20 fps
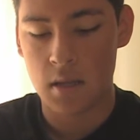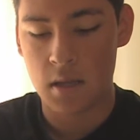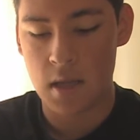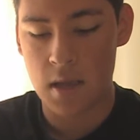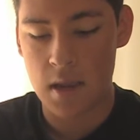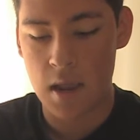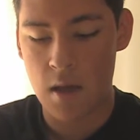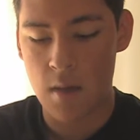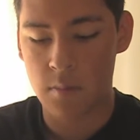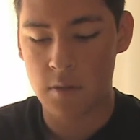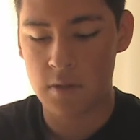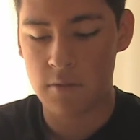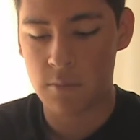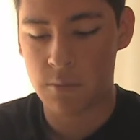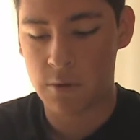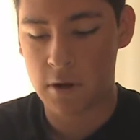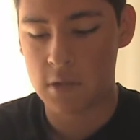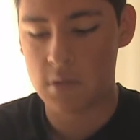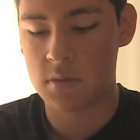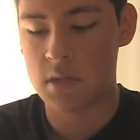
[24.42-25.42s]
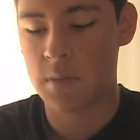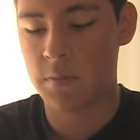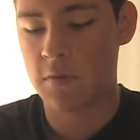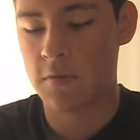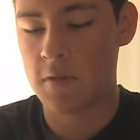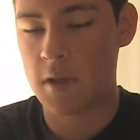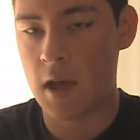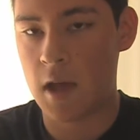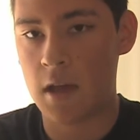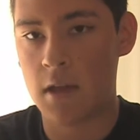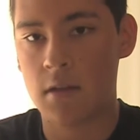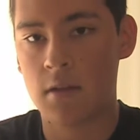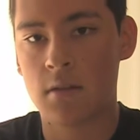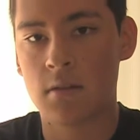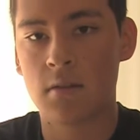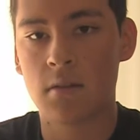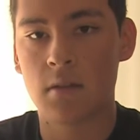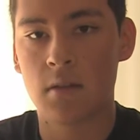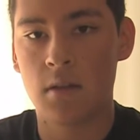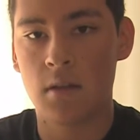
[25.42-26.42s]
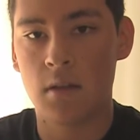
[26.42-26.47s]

and now I believe the price went up even higher.